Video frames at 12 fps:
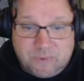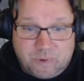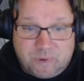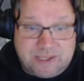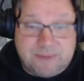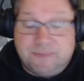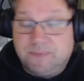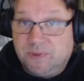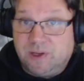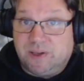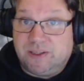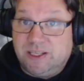alright,
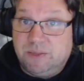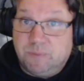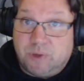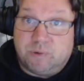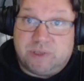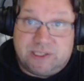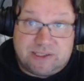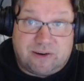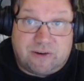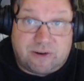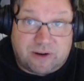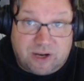19 bounties
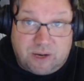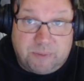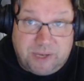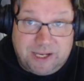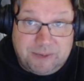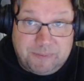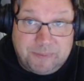are coming.